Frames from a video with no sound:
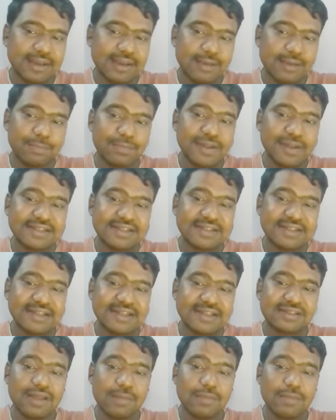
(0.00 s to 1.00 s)
see, please
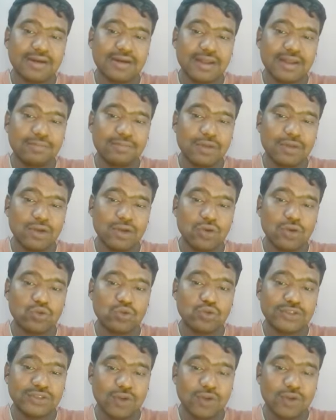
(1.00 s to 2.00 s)
click the button below
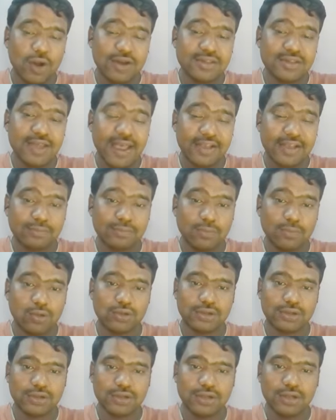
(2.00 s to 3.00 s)
to start the
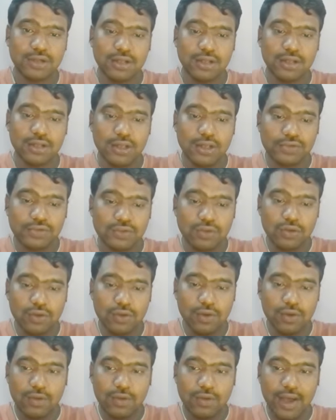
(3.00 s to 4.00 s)
export. So
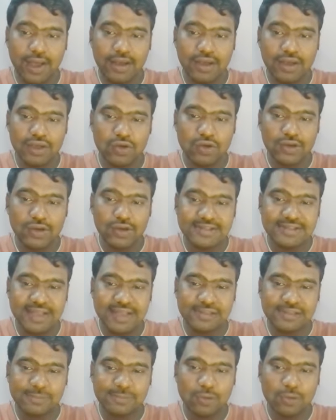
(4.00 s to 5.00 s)
now here you can
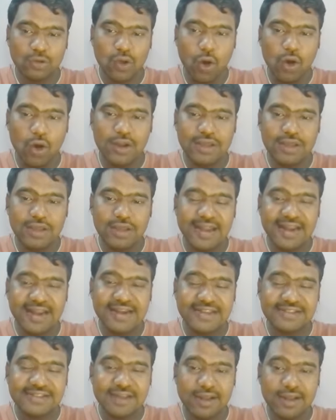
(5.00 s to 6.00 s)
see export all email
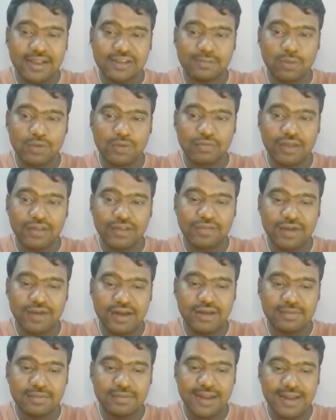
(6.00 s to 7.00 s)
IDs or export
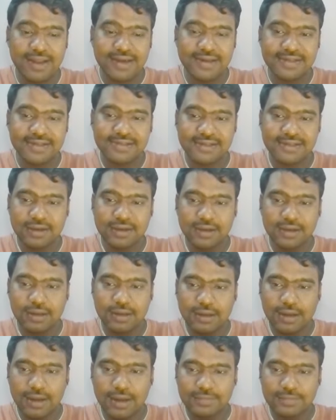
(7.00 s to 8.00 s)
verified email IDs.
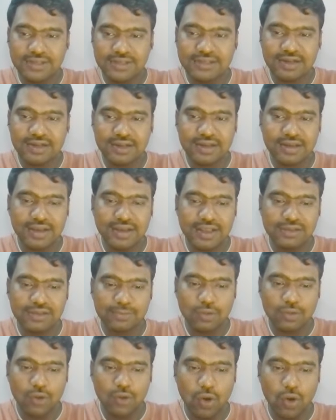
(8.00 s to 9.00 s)
I'm just clicking
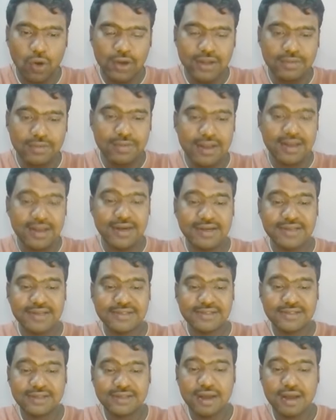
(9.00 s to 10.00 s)
export all email
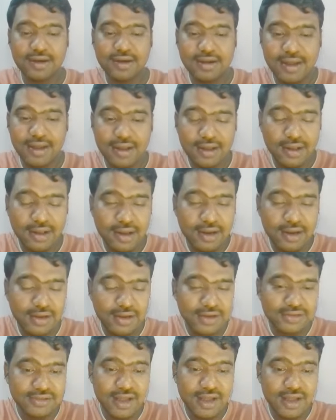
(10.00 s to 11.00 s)
IDs and
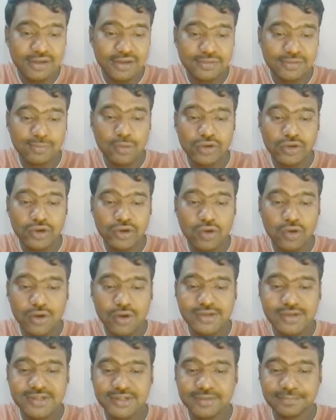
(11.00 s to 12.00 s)
click the export
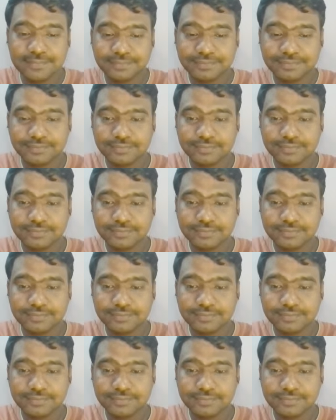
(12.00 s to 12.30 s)
records.